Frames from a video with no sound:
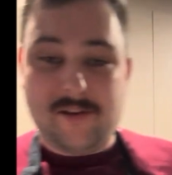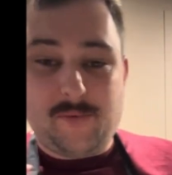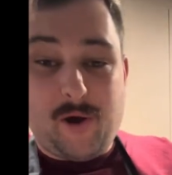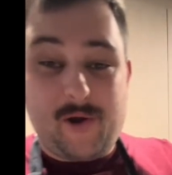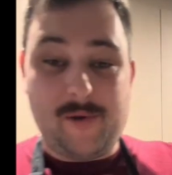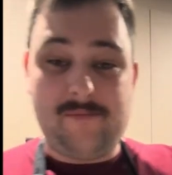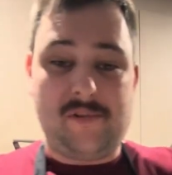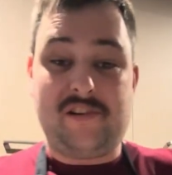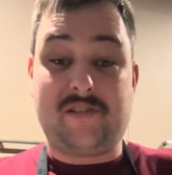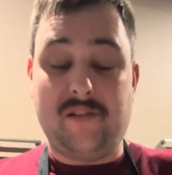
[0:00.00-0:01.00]

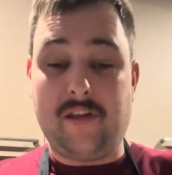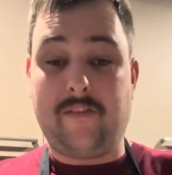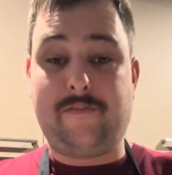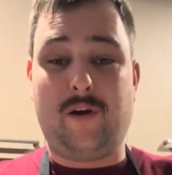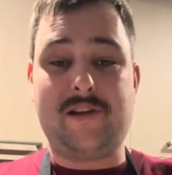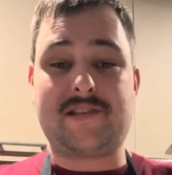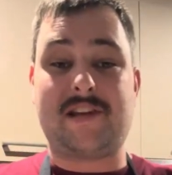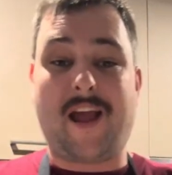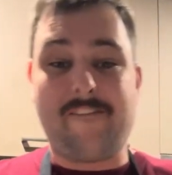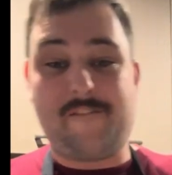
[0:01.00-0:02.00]
Welcome to the
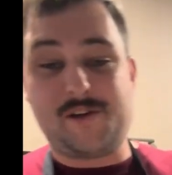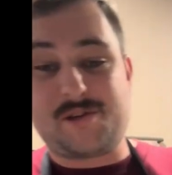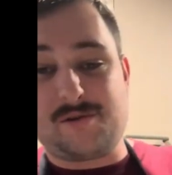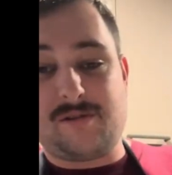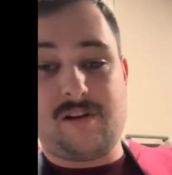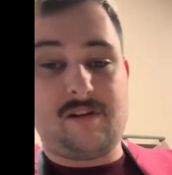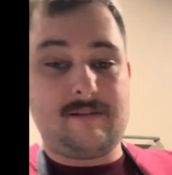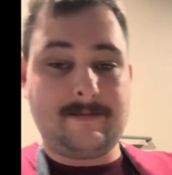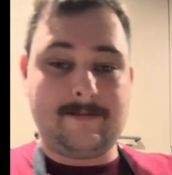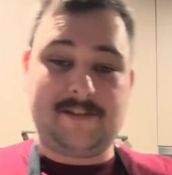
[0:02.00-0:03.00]
first official
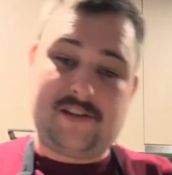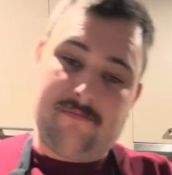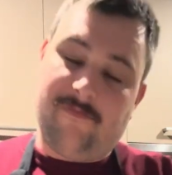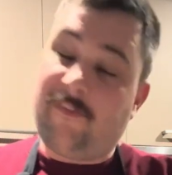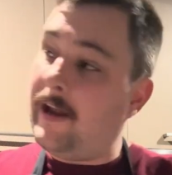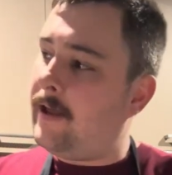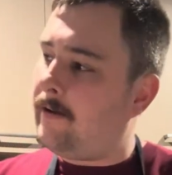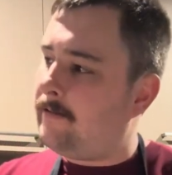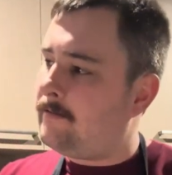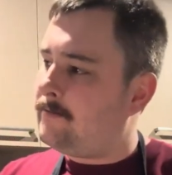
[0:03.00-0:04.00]

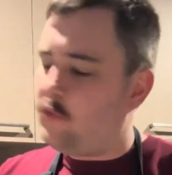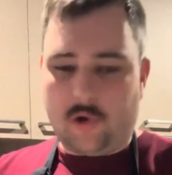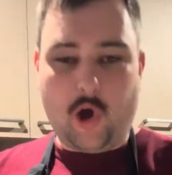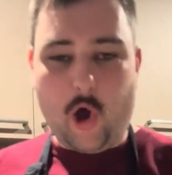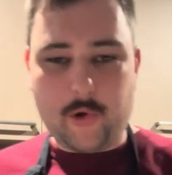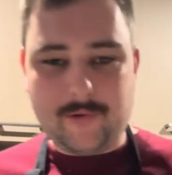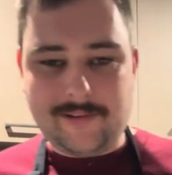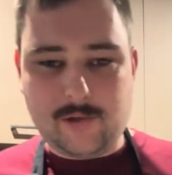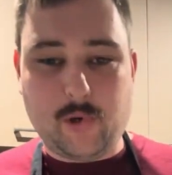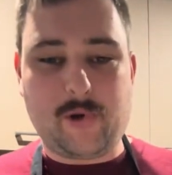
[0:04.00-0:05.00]
video on
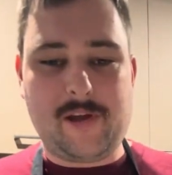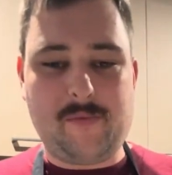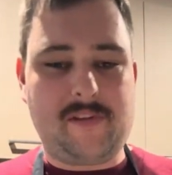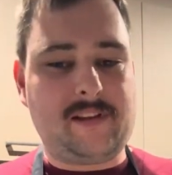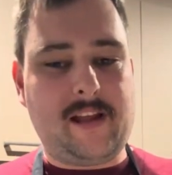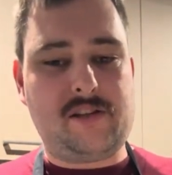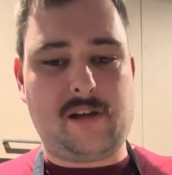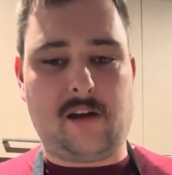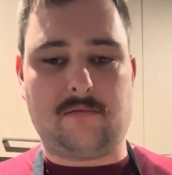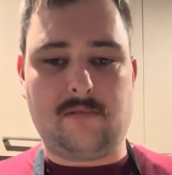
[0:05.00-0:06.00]
Cooking with Glenn
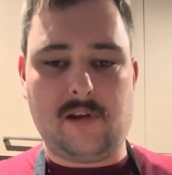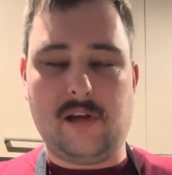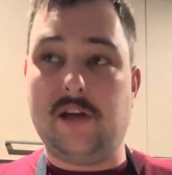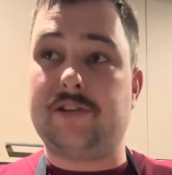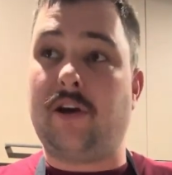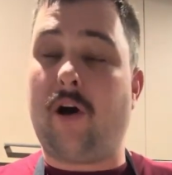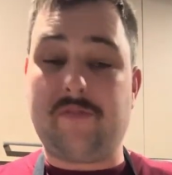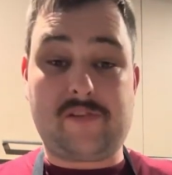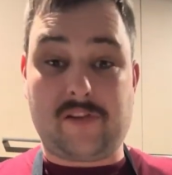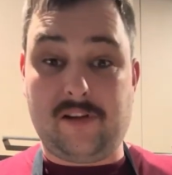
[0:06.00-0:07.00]
channel. So
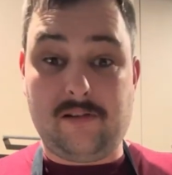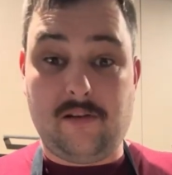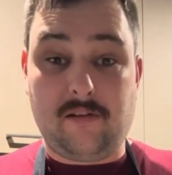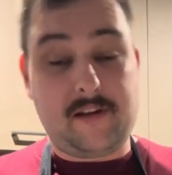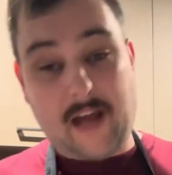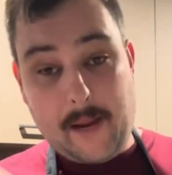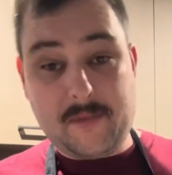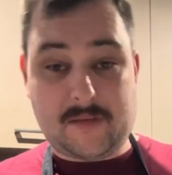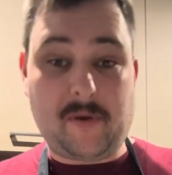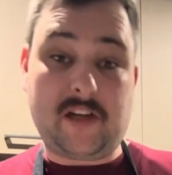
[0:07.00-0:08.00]
obviously, the
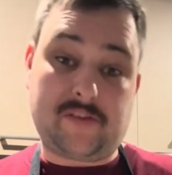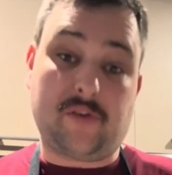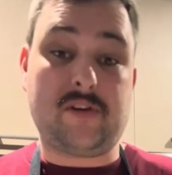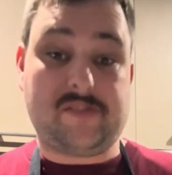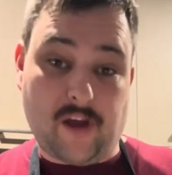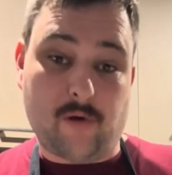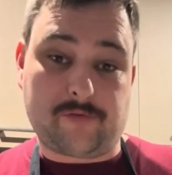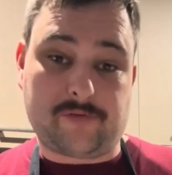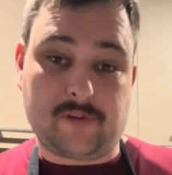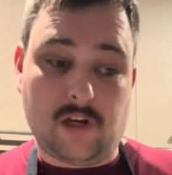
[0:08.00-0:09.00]
name speaks for
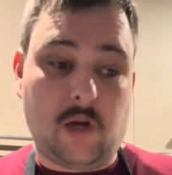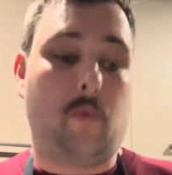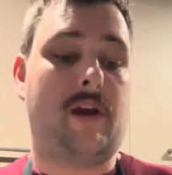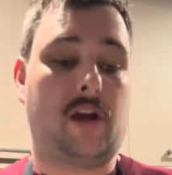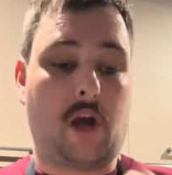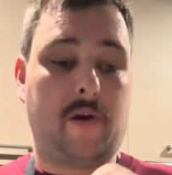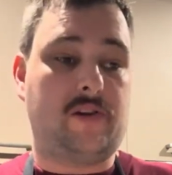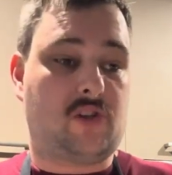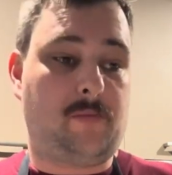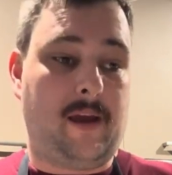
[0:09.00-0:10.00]
itself. We are going
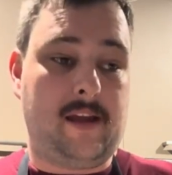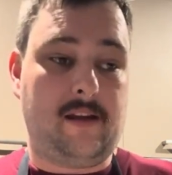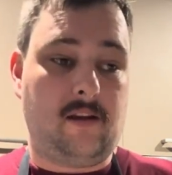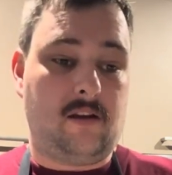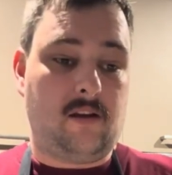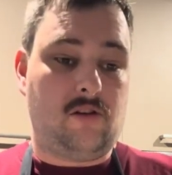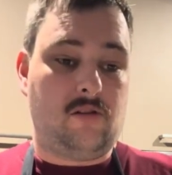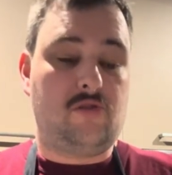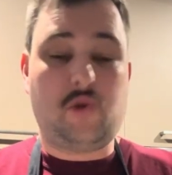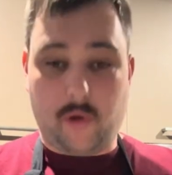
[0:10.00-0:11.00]
to be
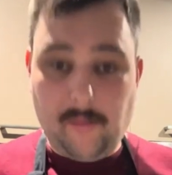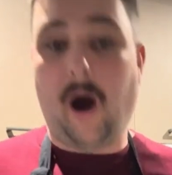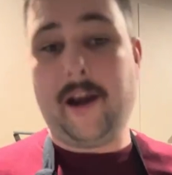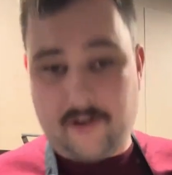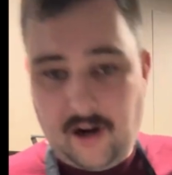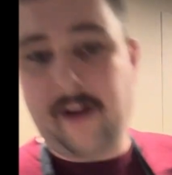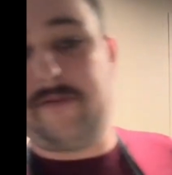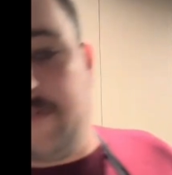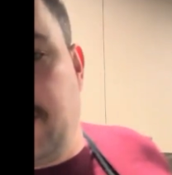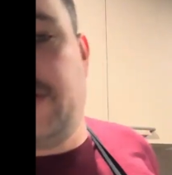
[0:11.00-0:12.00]
doing
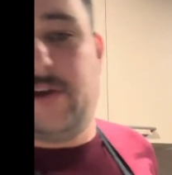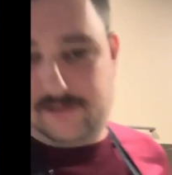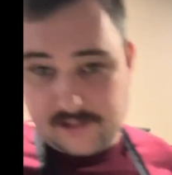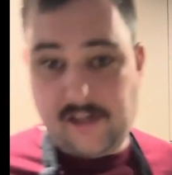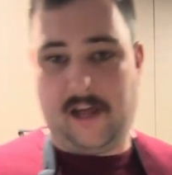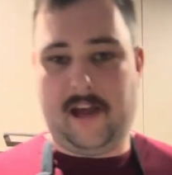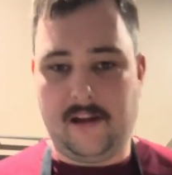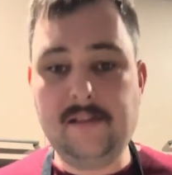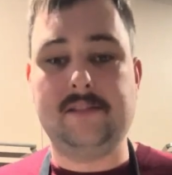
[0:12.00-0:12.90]
Minecraft videos today.